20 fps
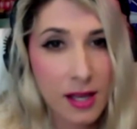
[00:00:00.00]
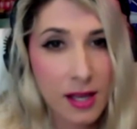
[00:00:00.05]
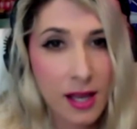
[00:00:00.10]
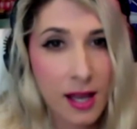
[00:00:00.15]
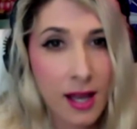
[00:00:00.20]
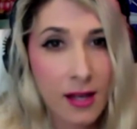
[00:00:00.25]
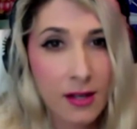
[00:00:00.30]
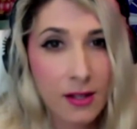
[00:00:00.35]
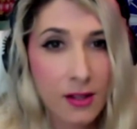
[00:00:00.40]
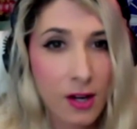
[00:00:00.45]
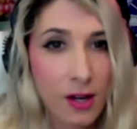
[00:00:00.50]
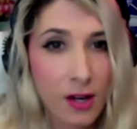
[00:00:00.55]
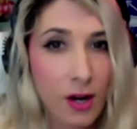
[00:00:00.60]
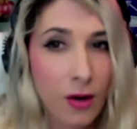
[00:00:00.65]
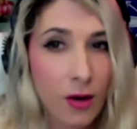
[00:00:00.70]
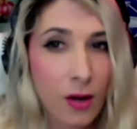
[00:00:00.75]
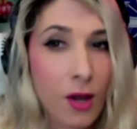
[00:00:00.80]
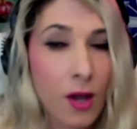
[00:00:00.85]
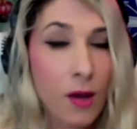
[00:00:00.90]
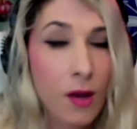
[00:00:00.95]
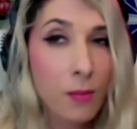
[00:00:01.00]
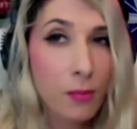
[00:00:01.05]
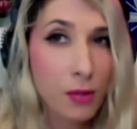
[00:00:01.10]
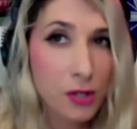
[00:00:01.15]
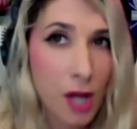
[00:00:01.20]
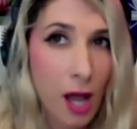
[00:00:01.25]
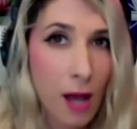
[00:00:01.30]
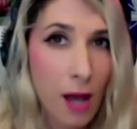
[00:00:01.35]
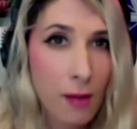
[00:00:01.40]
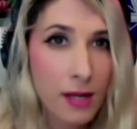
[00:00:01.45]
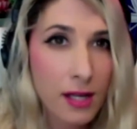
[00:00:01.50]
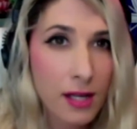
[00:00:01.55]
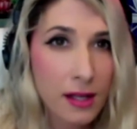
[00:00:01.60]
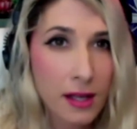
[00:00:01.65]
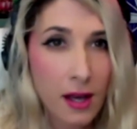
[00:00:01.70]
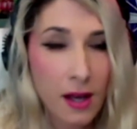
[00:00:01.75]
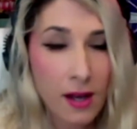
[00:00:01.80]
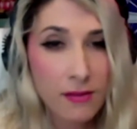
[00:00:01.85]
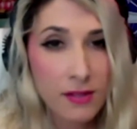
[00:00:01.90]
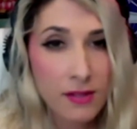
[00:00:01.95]
and they're predominantly
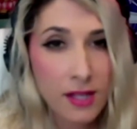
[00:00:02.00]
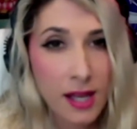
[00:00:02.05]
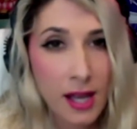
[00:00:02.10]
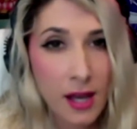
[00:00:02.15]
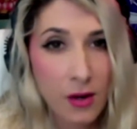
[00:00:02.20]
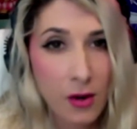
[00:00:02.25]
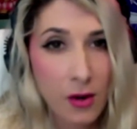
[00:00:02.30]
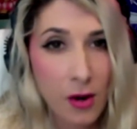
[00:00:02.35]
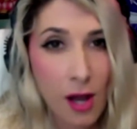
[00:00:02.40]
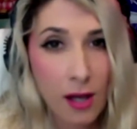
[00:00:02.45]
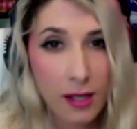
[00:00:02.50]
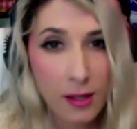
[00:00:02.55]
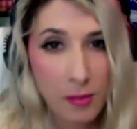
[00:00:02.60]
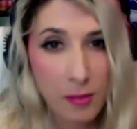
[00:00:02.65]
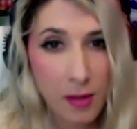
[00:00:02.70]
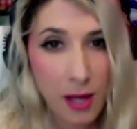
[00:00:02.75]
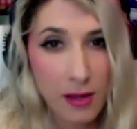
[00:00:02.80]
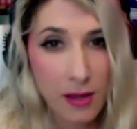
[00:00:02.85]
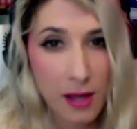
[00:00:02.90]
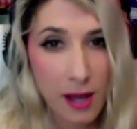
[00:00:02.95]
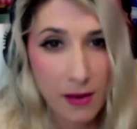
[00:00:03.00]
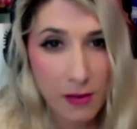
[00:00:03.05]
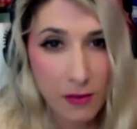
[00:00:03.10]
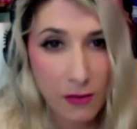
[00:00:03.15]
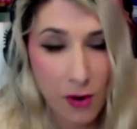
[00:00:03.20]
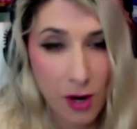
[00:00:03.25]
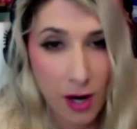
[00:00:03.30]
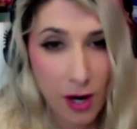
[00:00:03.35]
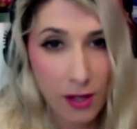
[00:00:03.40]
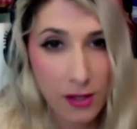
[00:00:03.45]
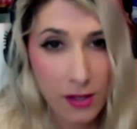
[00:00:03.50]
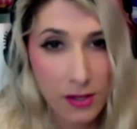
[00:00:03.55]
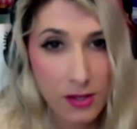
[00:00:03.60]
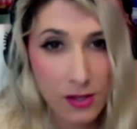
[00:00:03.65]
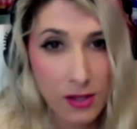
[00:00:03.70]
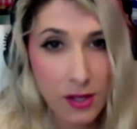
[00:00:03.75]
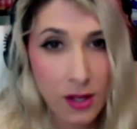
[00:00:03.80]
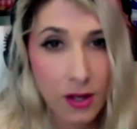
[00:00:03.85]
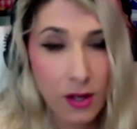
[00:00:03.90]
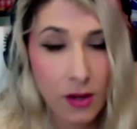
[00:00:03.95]
of the Anunnaki bloodline force.
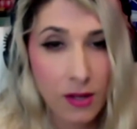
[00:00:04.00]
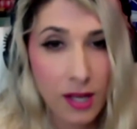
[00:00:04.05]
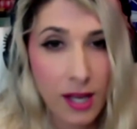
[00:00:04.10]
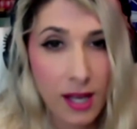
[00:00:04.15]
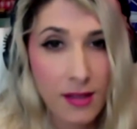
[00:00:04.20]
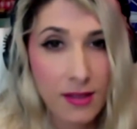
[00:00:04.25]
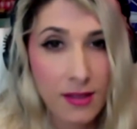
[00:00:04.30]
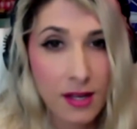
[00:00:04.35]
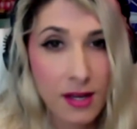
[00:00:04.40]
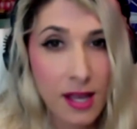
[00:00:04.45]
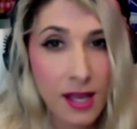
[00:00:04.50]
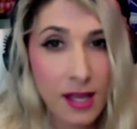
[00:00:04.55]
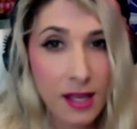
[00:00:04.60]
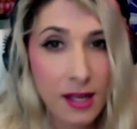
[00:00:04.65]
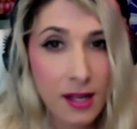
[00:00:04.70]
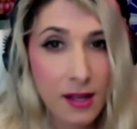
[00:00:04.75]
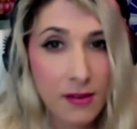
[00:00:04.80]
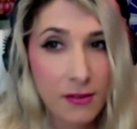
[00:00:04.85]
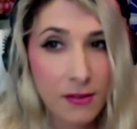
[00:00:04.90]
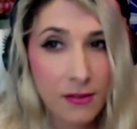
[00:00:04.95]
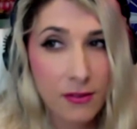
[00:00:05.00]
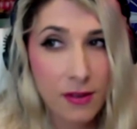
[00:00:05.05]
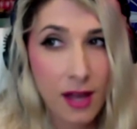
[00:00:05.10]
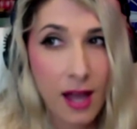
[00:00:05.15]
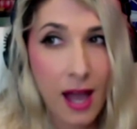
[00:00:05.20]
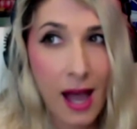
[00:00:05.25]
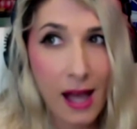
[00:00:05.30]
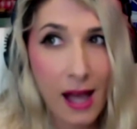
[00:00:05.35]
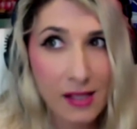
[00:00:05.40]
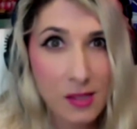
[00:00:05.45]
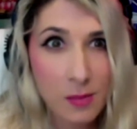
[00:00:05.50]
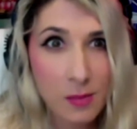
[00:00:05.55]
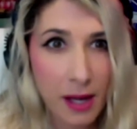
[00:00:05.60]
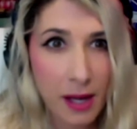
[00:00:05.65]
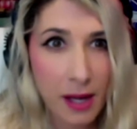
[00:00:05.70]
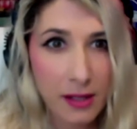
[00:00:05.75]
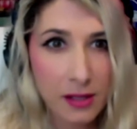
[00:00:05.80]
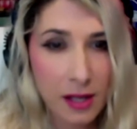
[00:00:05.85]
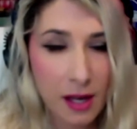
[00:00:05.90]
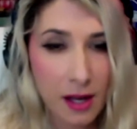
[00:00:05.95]
Okay, the negative
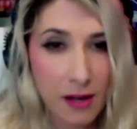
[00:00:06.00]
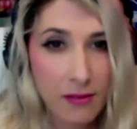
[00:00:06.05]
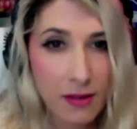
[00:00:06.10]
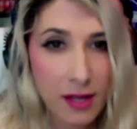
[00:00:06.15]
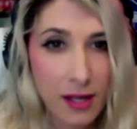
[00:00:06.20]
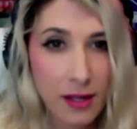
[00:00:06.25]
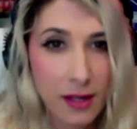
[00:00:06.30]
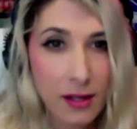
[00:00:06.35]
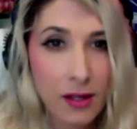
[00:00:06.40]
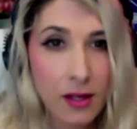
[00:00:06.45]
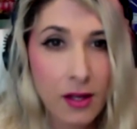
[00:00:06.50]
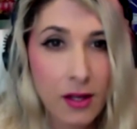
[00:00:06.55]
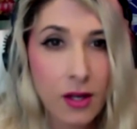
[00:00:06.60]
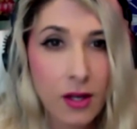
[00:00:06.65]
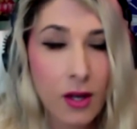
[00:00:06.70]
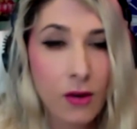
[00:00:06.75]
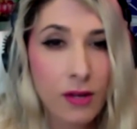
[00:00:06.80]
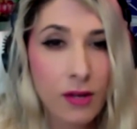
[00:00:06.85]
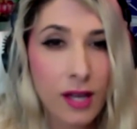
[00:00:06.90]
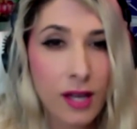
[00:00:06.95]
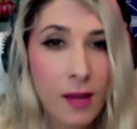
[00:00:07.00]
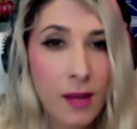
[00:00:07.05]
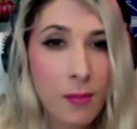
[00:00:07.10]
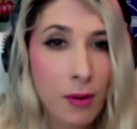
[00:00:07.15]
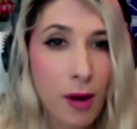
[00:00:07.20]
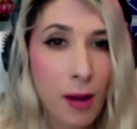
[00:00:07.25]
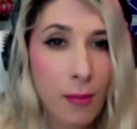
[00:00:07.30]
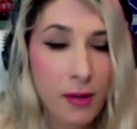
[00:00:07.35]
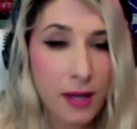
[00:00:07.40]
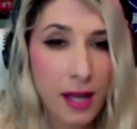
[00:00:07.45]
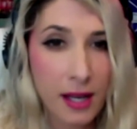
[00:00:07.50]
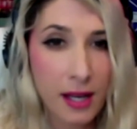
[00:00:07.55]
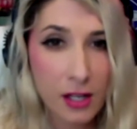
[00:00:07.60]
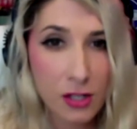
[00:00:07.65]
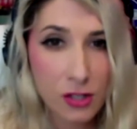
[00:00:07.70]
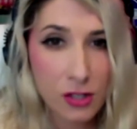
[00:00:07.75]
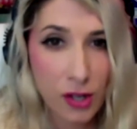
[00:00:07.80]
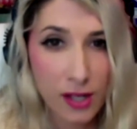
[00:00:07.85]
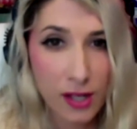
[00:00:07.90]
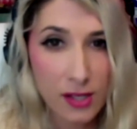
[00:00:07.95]
aspect of it. Okay, propagating
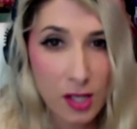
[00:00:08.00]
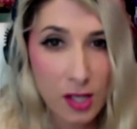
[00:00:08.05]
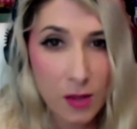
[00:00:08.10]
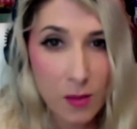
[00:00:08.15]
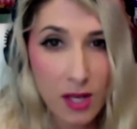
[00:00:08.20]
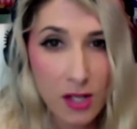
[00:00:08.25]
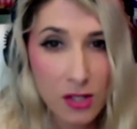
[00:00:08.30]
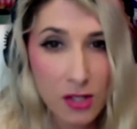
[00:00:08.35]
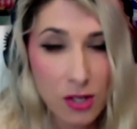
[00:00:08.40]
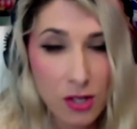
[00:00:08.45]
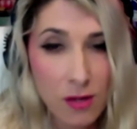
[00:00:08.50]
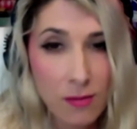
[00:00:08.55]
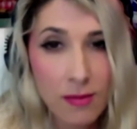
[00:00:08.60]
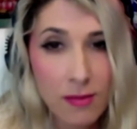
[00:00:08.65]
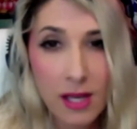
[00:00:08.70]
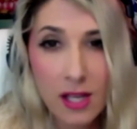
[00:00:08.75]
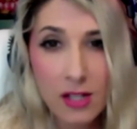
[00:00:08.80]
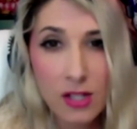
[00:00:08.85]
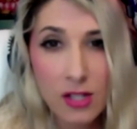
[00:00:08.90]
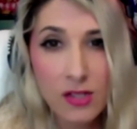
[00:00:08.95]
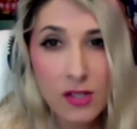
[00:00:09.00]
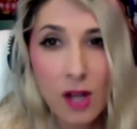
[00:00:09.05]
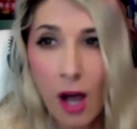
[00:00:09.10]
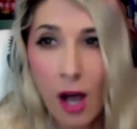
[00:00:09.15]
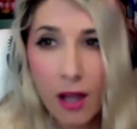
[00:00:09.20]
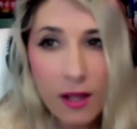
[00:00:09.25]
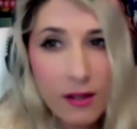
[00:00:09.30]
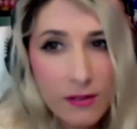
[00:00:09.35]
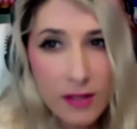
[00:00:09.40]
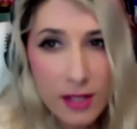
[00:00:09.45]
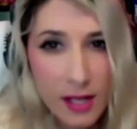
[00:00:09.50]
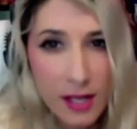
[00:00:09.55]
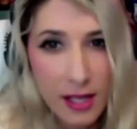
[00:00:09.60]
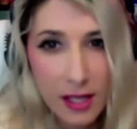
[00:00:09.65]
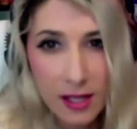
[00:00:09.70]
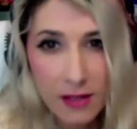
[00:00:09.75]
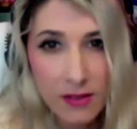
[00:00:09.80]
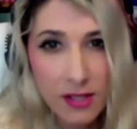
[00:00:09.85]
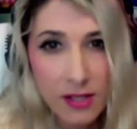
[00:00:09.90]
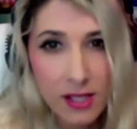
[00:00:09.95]
transhumanism and just all of the
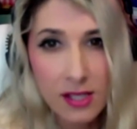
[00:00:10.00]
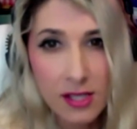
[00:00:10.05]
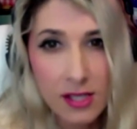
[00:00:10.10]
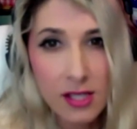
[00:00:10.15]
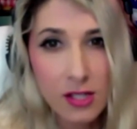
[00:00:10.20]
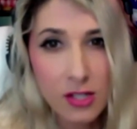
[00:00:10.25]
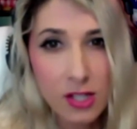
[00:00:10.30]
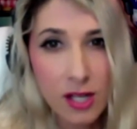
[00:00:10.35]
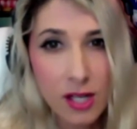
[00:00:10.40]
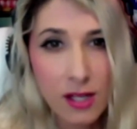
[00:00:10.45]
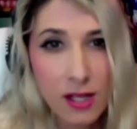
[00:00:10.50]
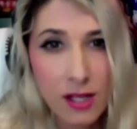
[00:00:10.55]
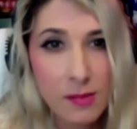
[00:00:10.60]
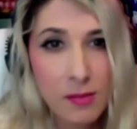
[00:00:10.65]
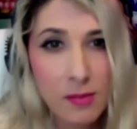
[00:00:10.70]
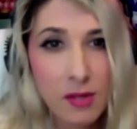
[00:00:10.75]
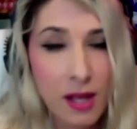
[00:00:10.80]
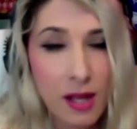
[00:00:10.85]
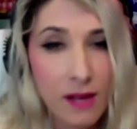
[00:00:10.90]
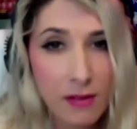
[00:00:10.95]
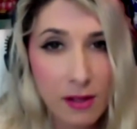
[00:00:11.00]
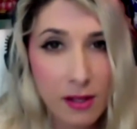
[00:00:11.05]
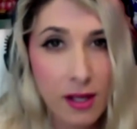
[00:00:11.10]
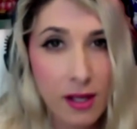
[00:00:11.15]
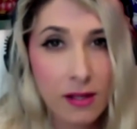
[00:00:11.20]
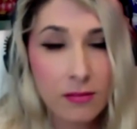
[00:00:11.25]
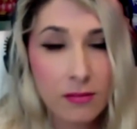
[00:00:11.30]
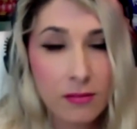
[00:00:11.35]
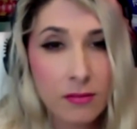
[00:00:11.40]
negative ET agenda is malevolent.